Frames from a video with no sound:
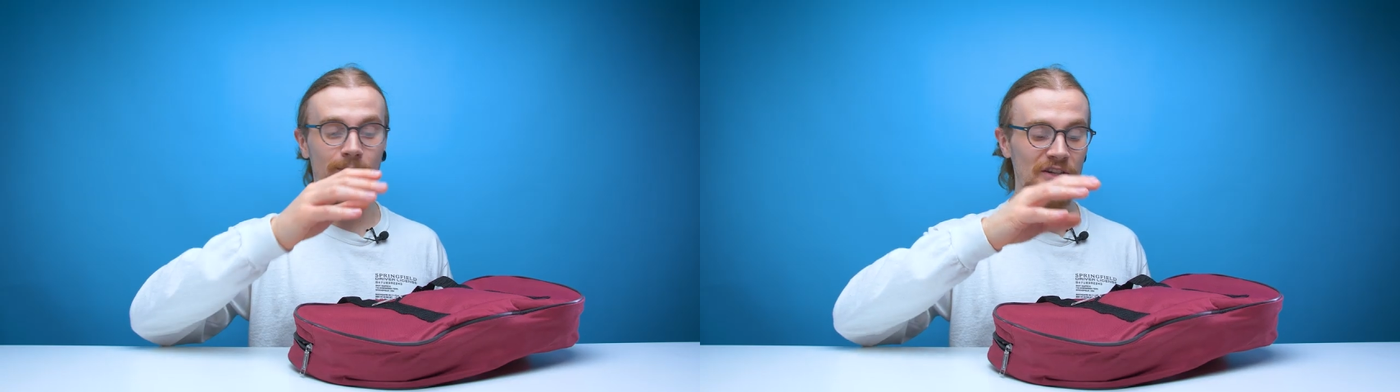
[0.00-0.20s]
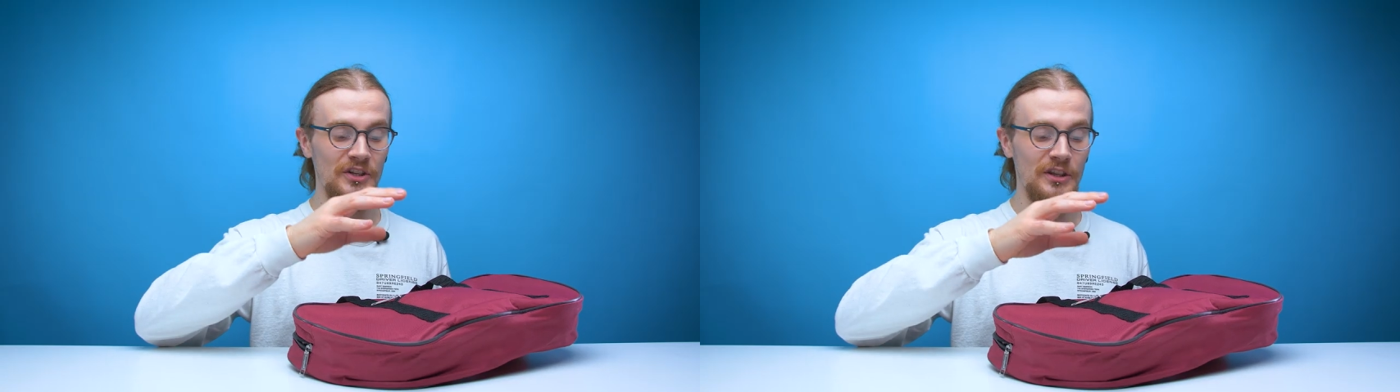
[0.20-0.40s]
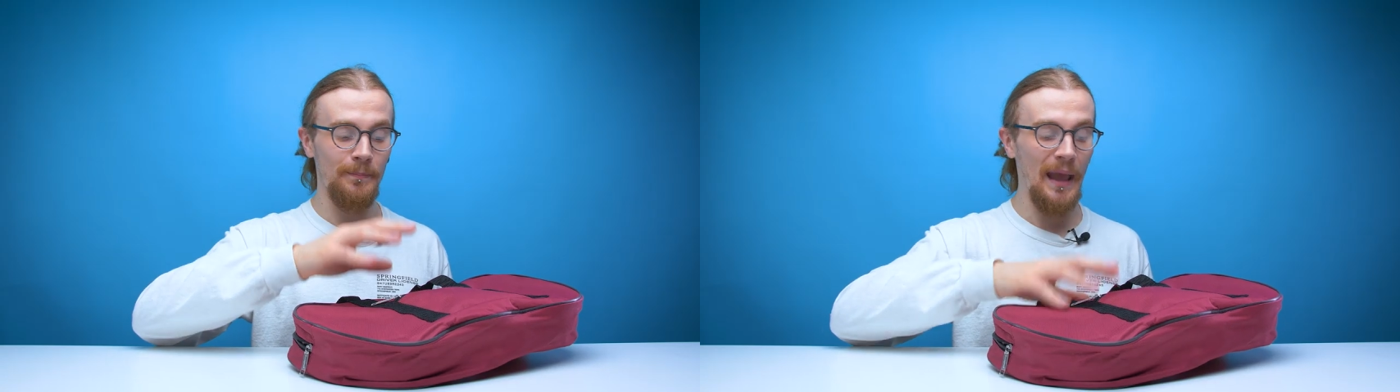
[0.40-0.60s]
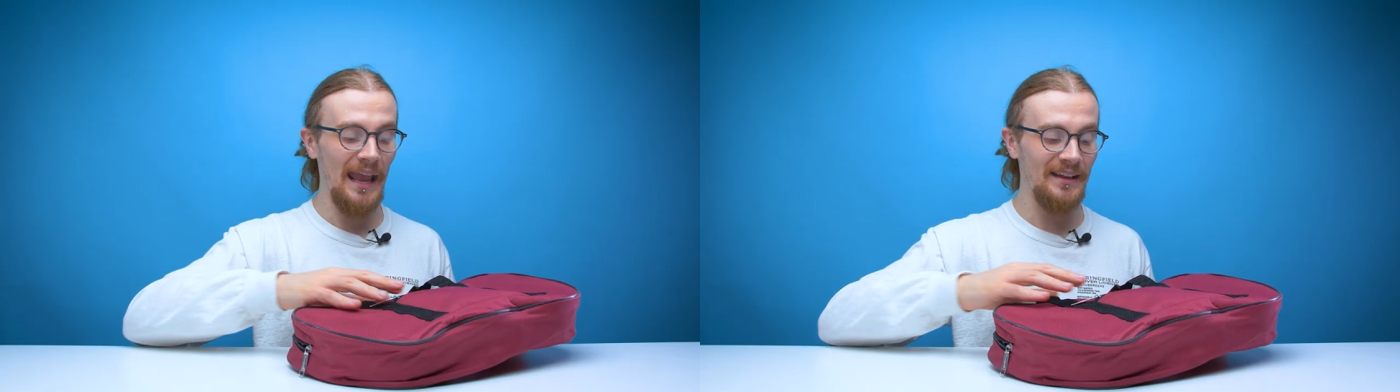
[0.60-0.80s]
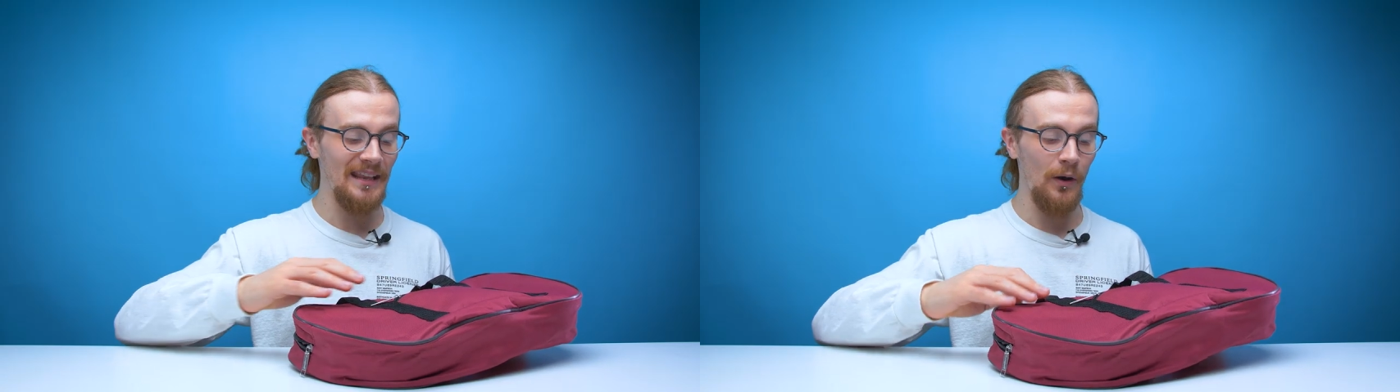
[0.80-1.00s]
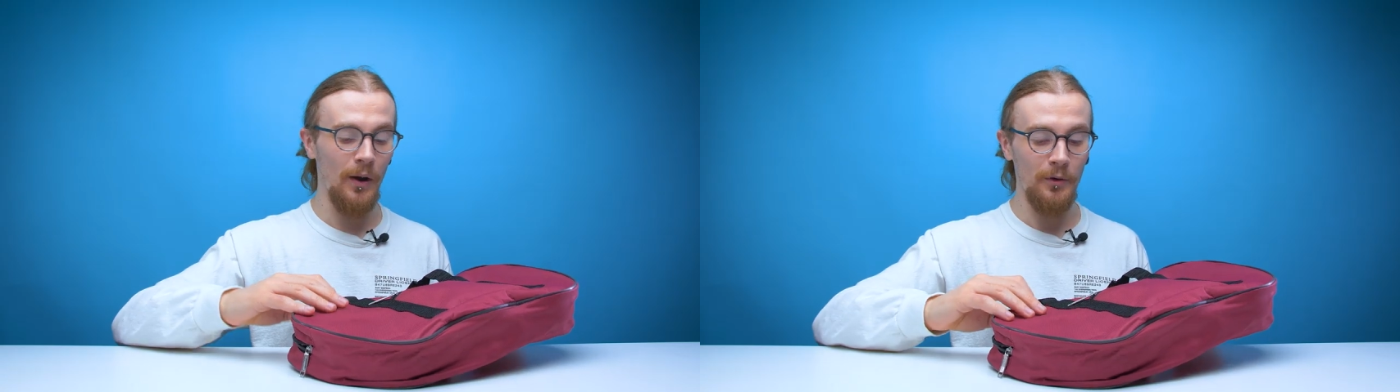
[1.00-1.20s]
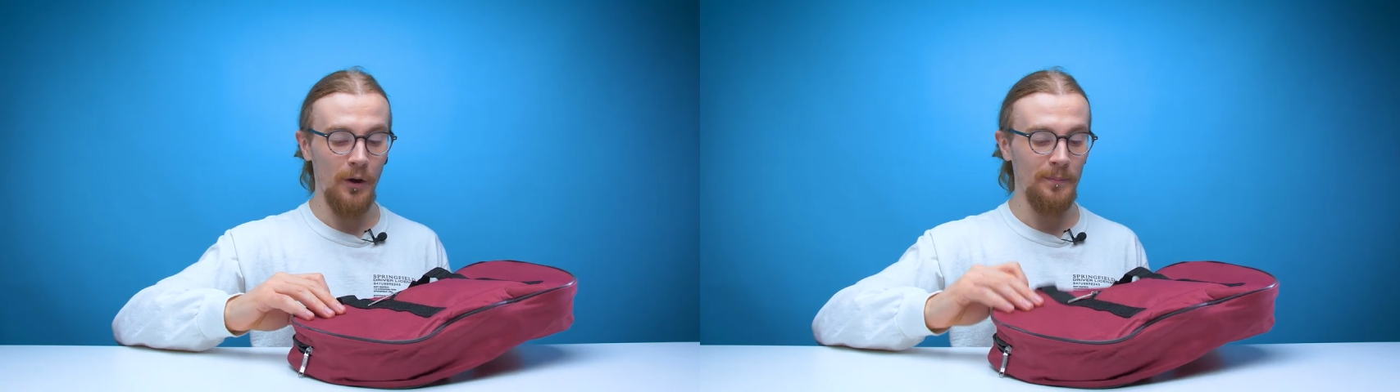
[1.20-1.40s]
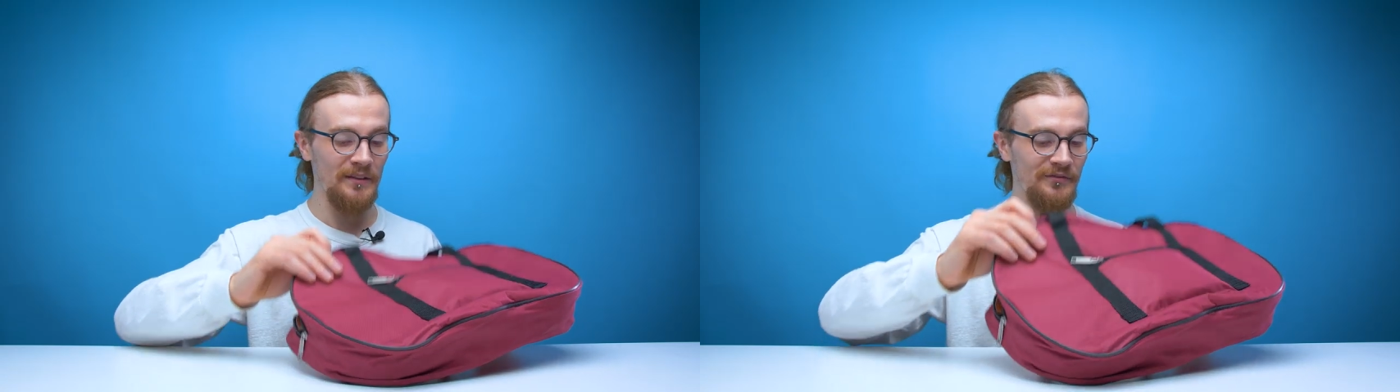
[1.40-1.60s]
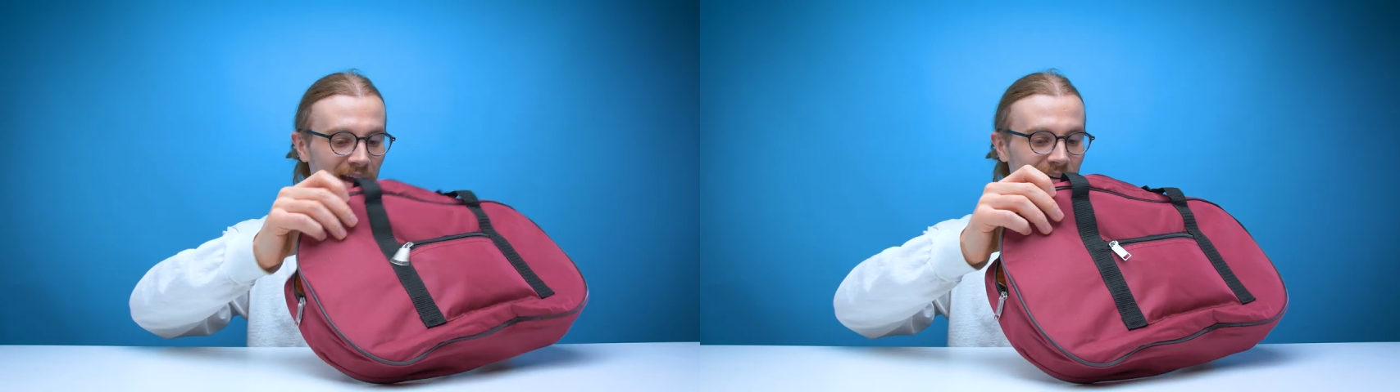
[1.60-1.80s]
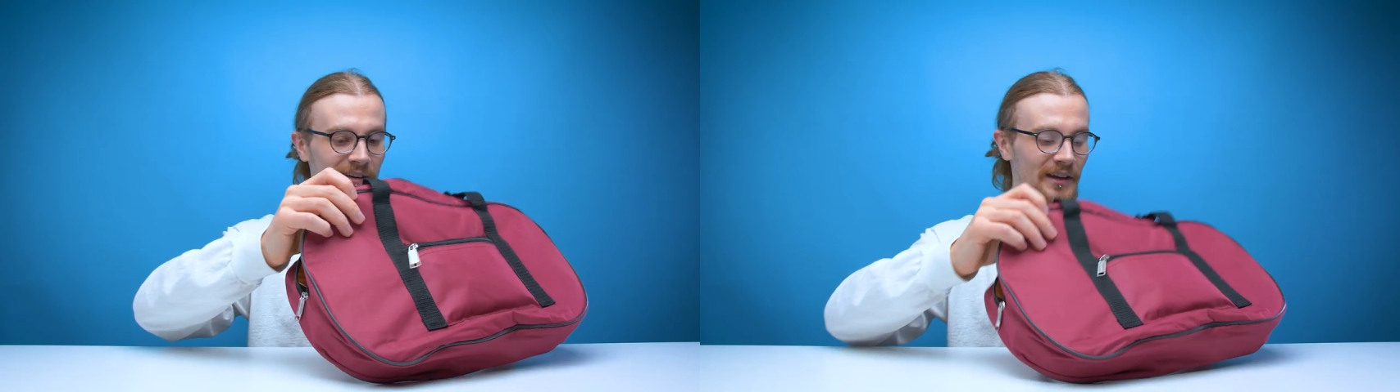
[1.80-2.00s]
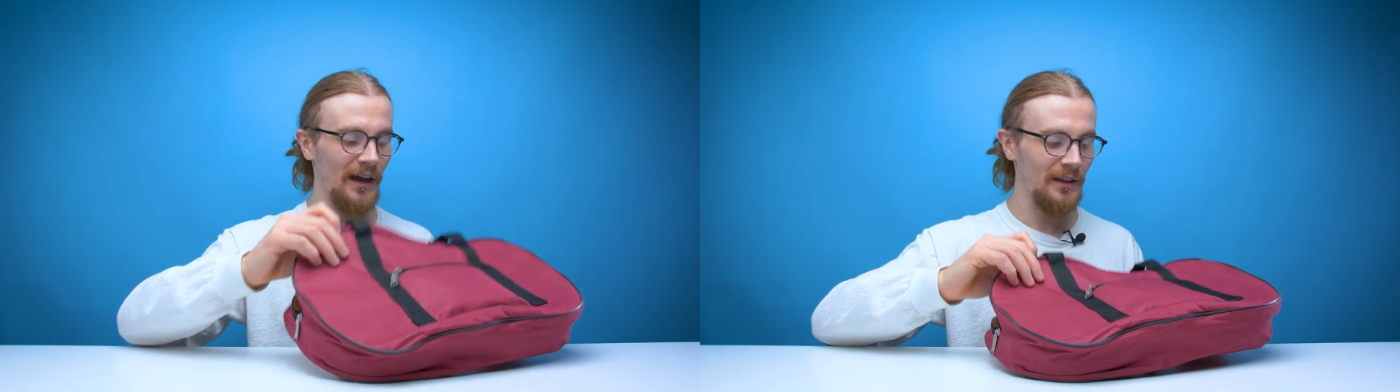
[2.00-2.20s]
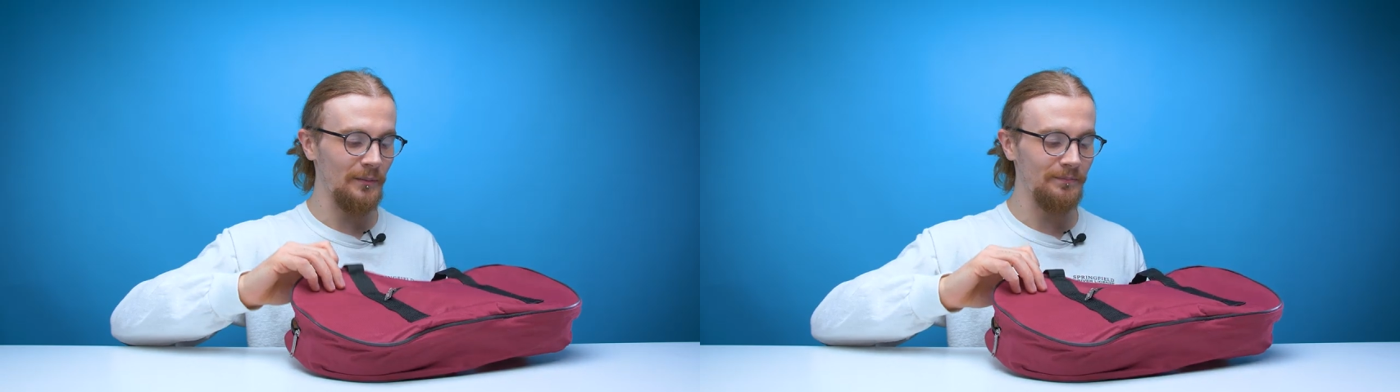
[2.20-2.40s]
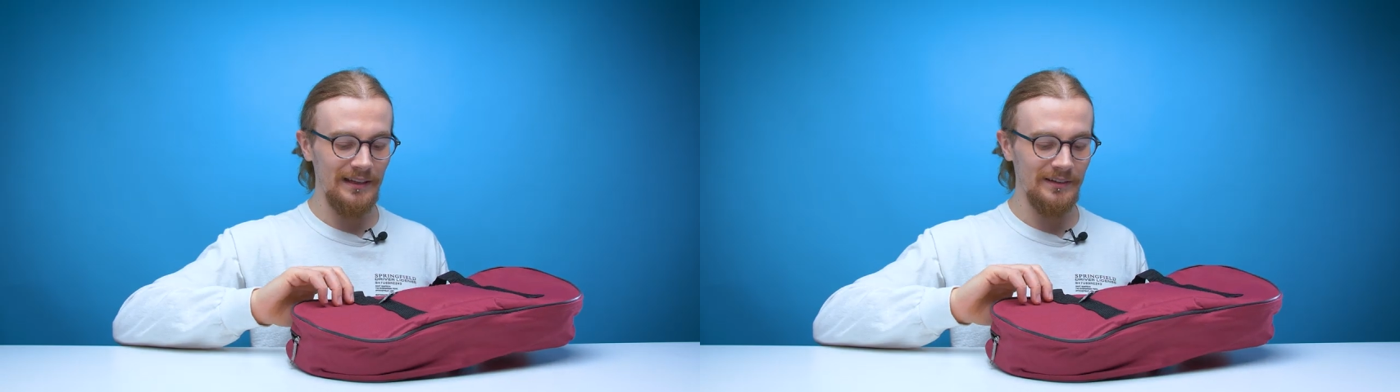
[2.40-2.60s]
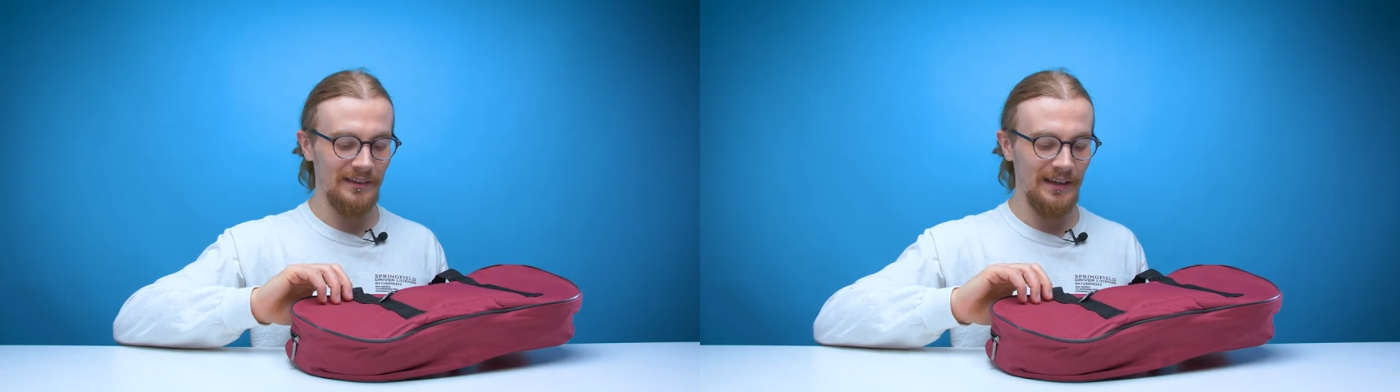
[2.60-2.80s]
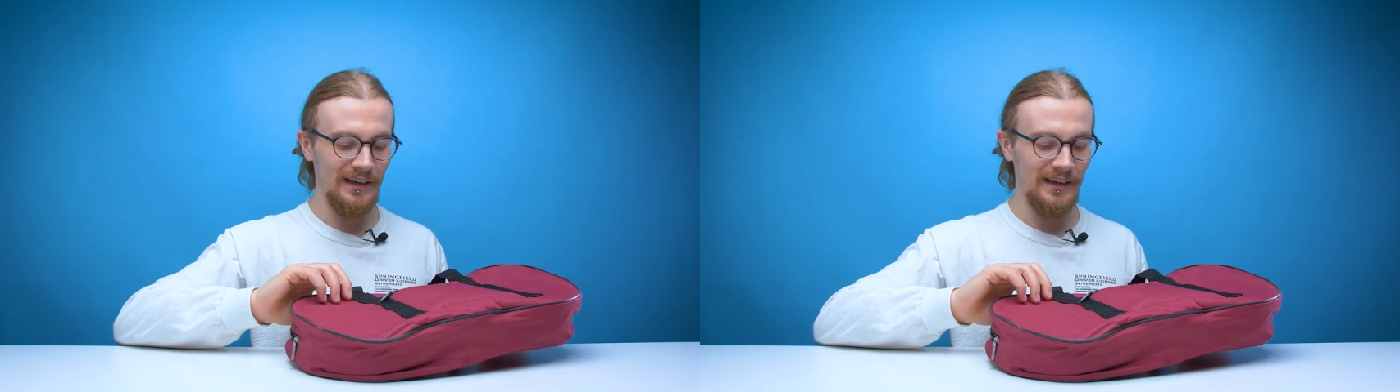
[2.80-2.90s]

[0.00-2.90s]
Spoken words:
should mention the bag. Now, I'm not a big fan of the colour. It looks